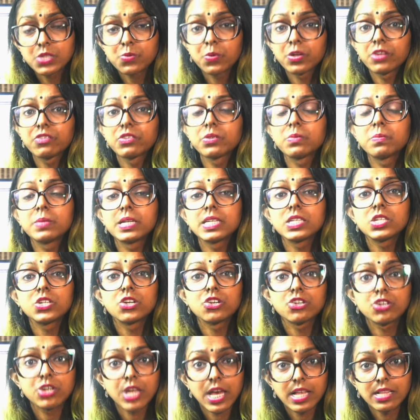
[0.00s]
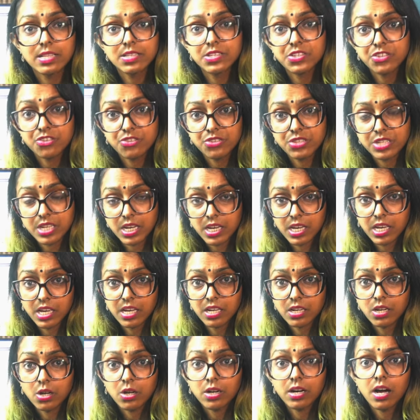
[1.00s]
one of the best hotels to stay
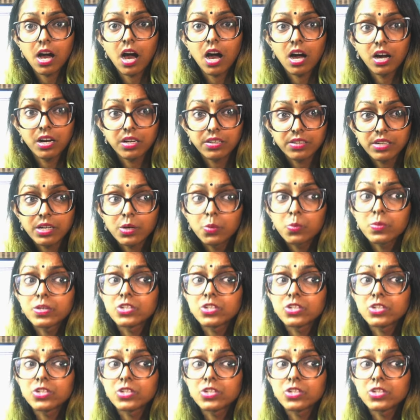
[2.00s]
in Agra,